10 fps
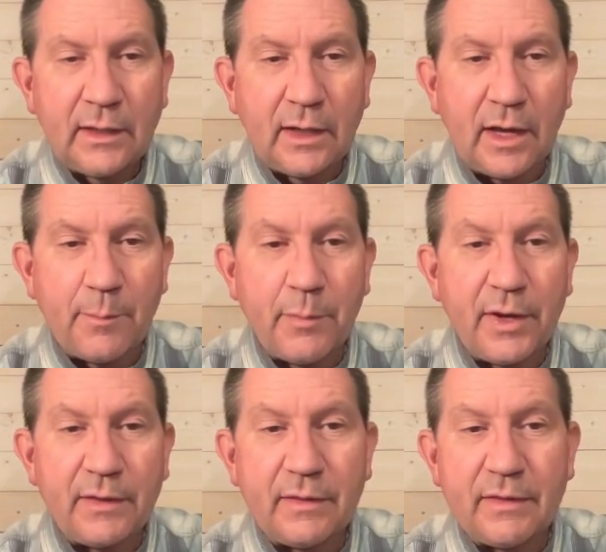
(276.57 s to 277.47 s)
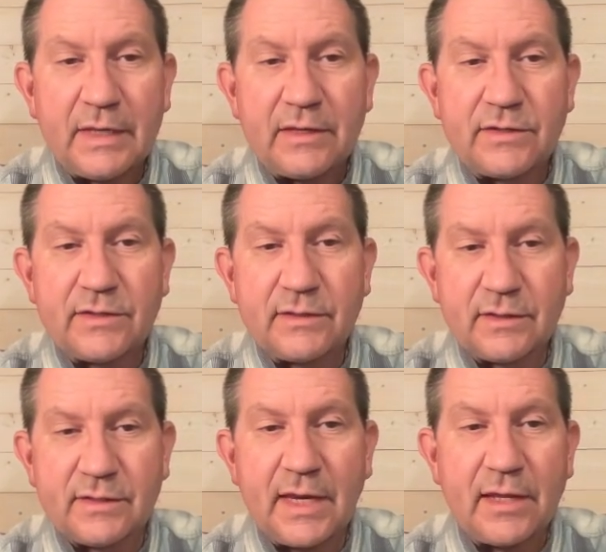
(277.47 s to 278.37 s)
But the
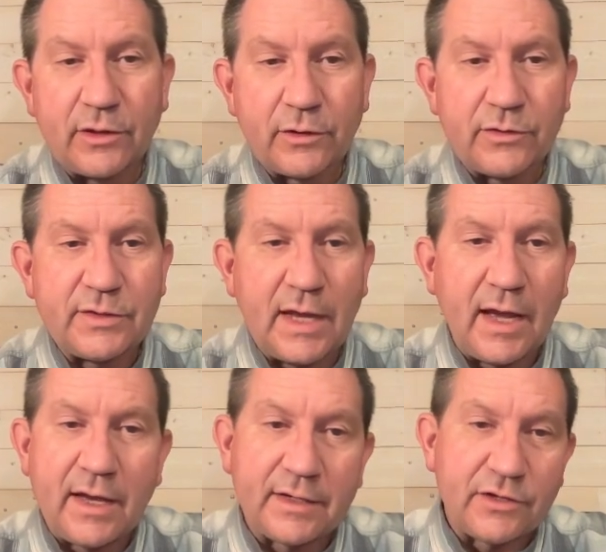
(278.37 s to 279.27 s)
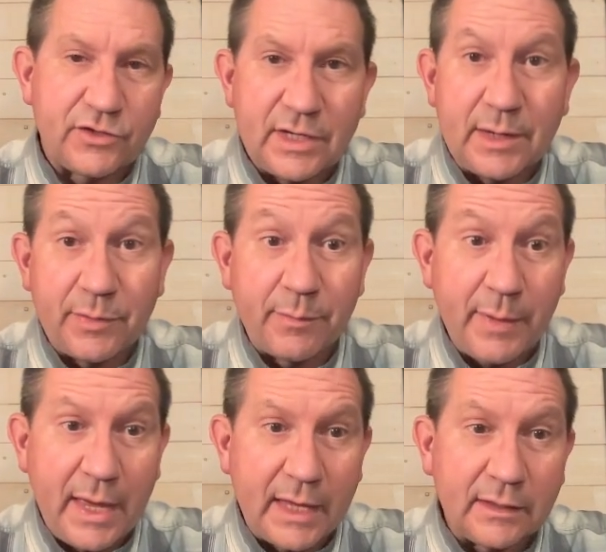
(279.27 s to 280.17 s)
sailors, ha'anashim, the
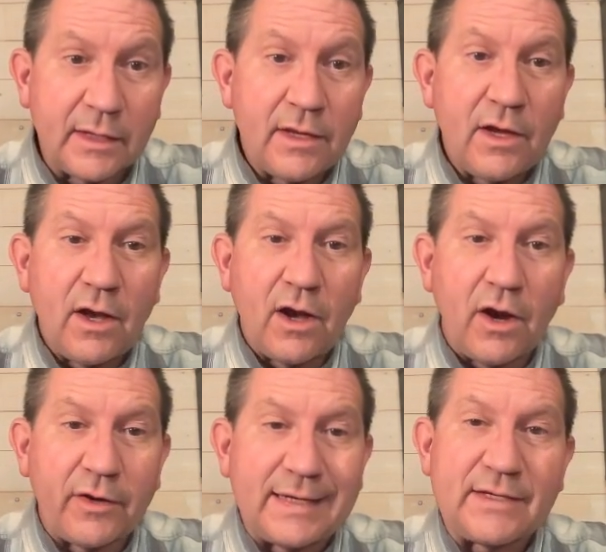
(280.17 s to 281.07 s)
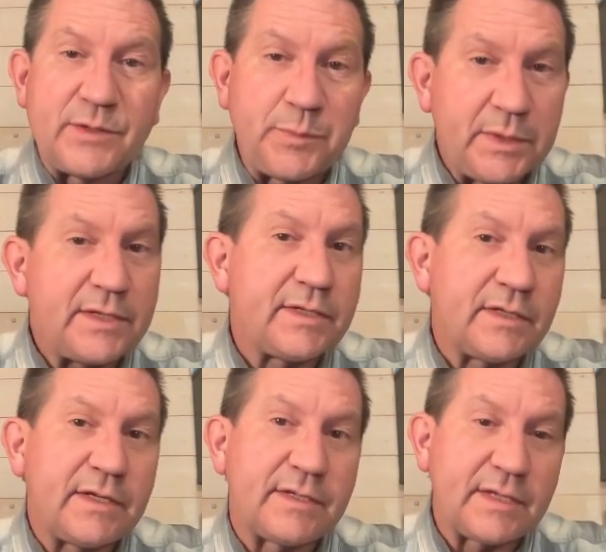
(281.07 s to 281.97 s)
men, are
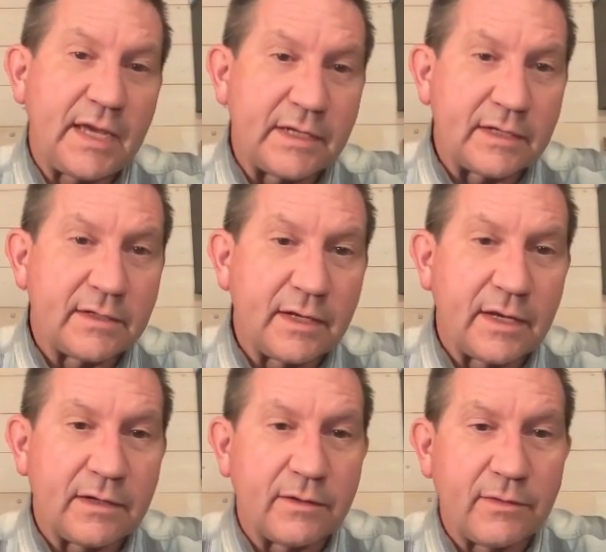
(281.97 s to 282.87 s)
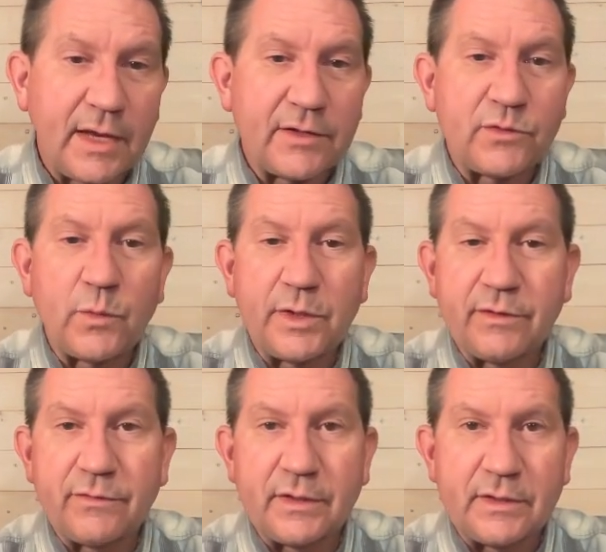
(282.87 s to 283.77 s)
explicitly stated, and that's one
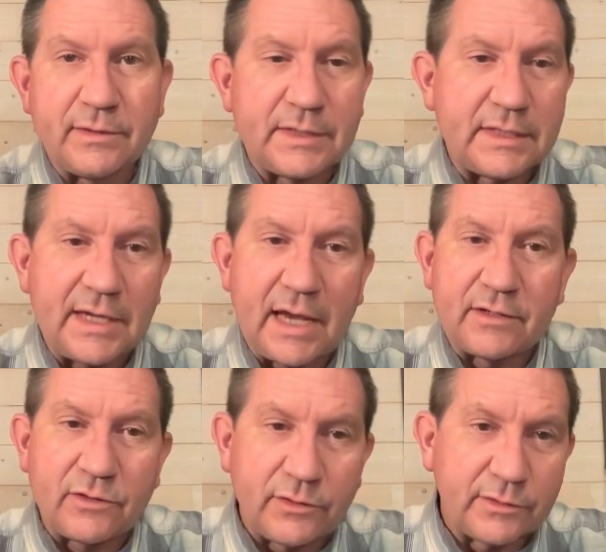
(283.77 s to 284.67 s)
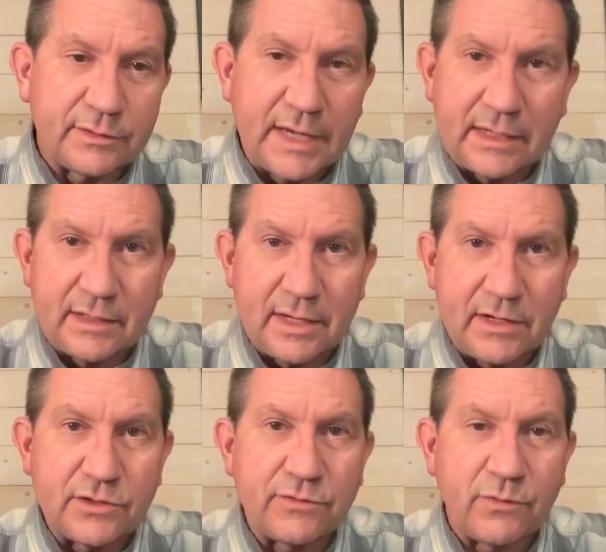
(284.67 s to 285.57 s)
of the syntactical
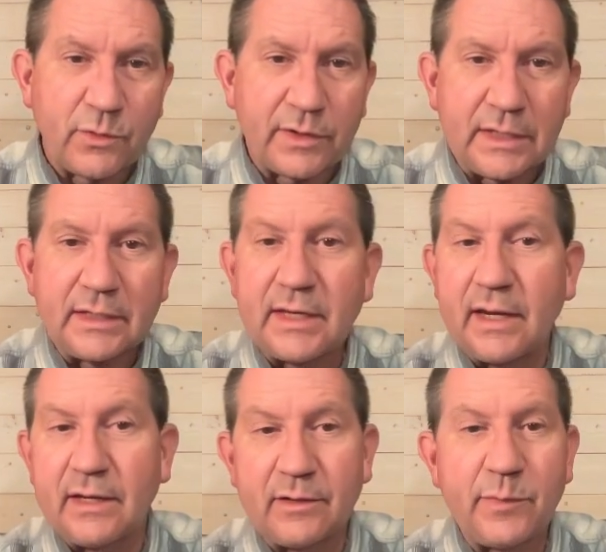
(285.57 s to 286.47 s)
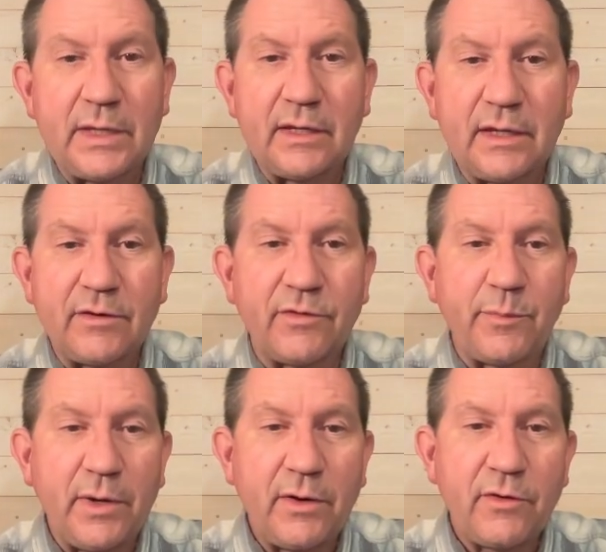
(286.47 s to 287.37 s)
techniques for indicating the beginning of a
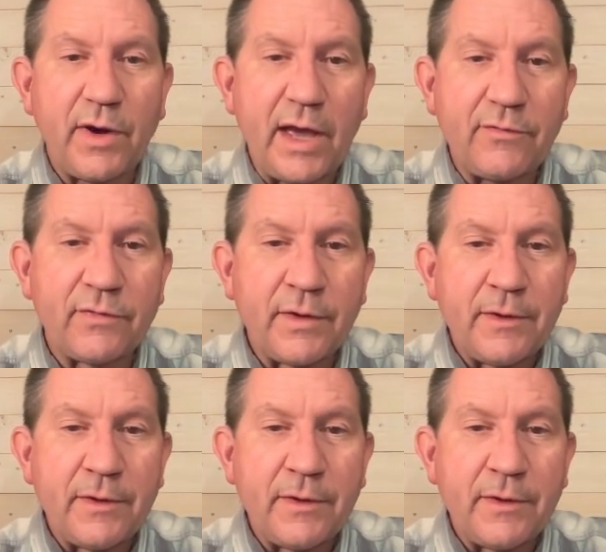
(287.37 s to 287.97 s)
paragraph.